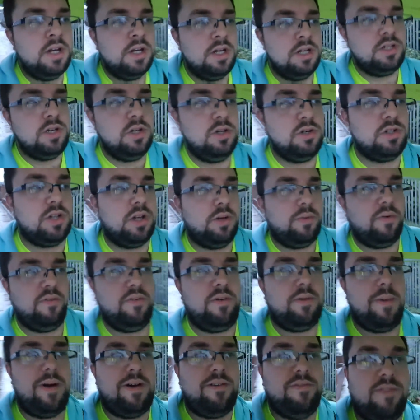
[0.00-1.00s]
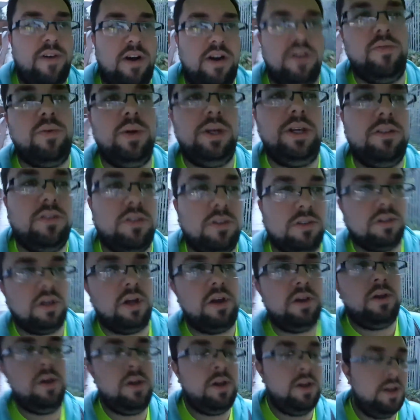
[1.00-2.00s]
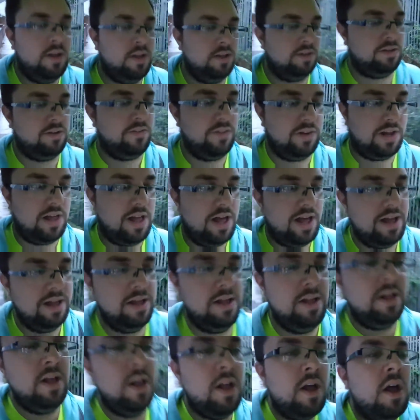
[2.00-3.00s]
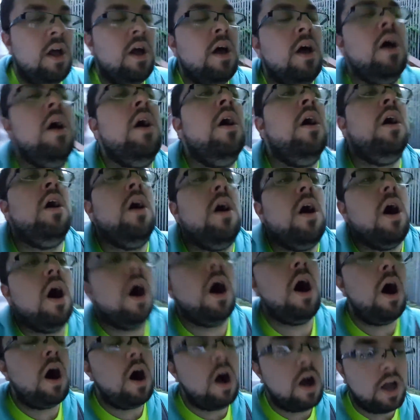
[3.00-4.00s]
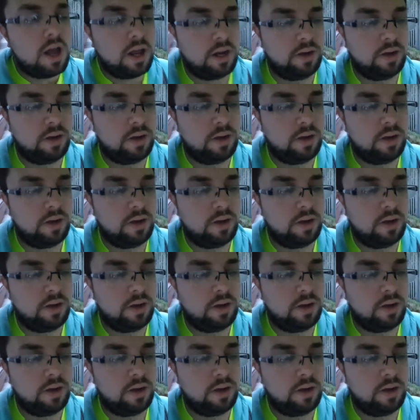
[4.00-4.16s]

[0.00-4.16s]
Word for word: usually within about five weeks or so, something like that.